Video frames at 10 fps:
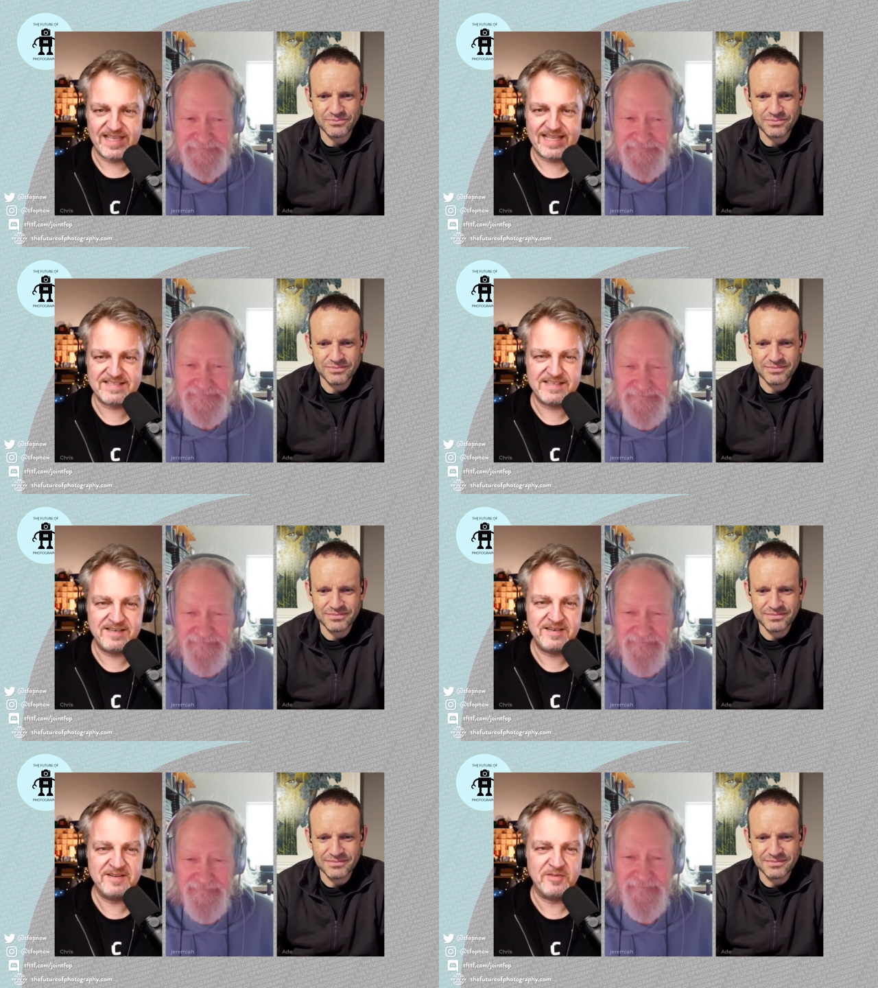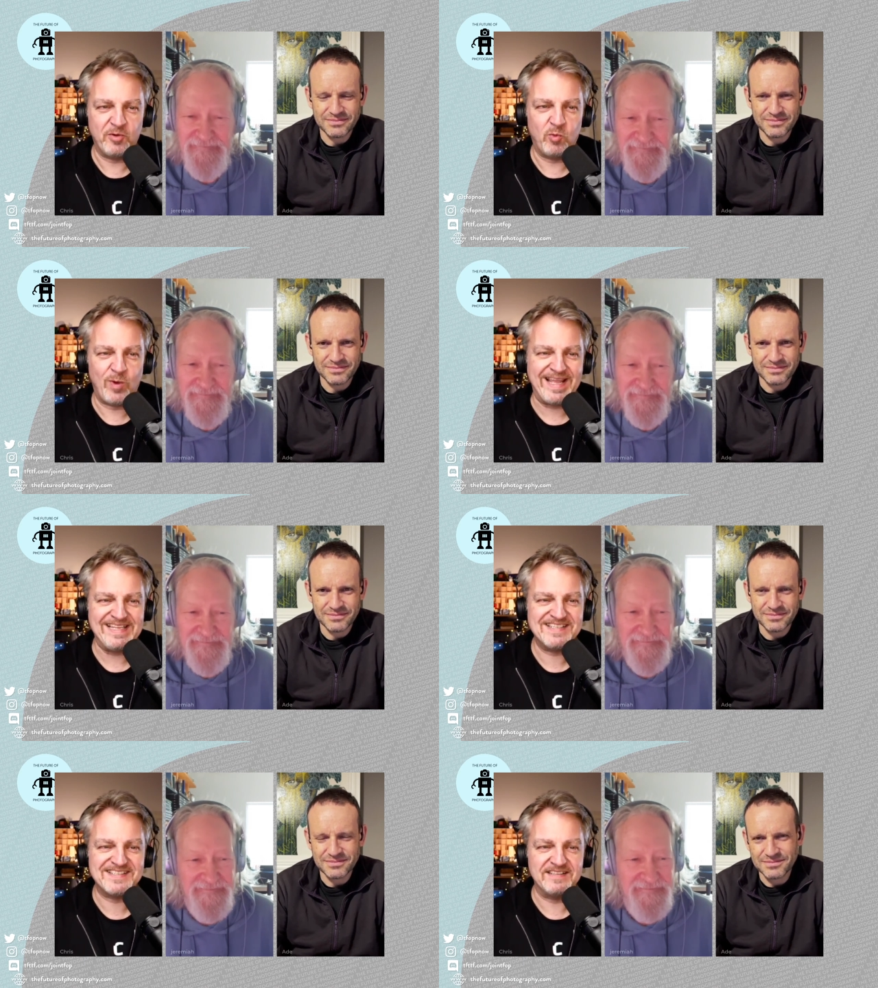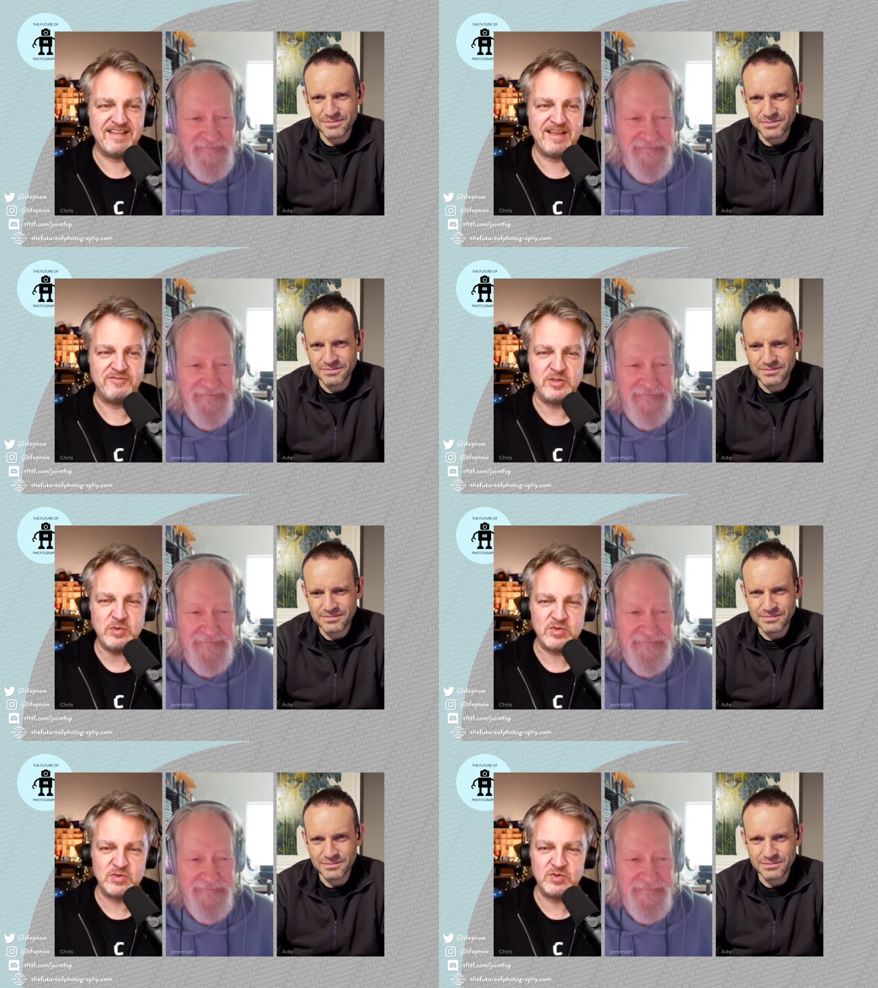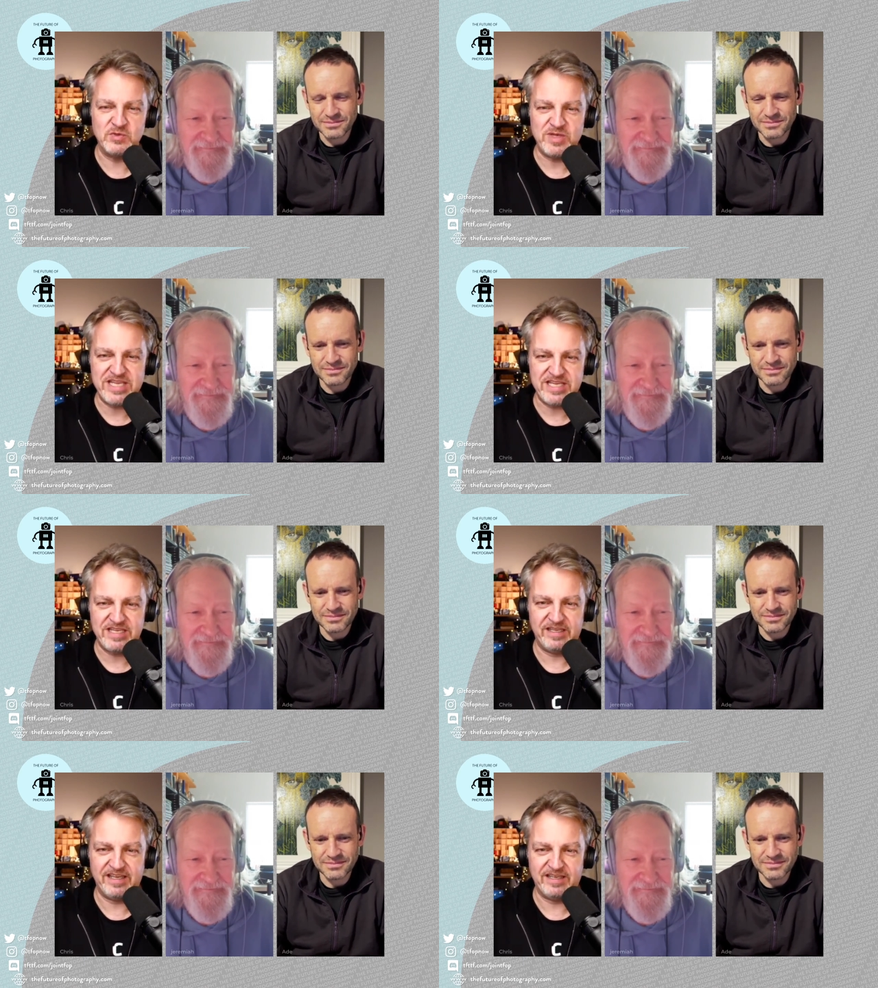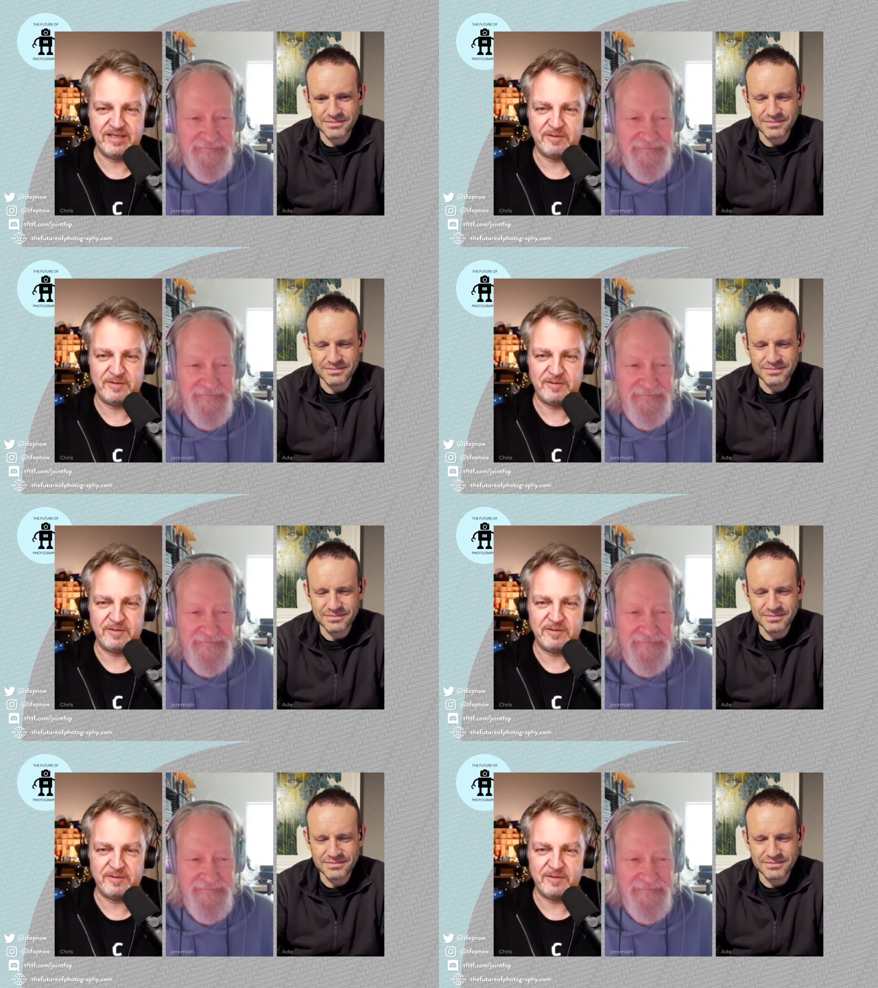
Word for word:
Speaker 1: as in the way still life used to be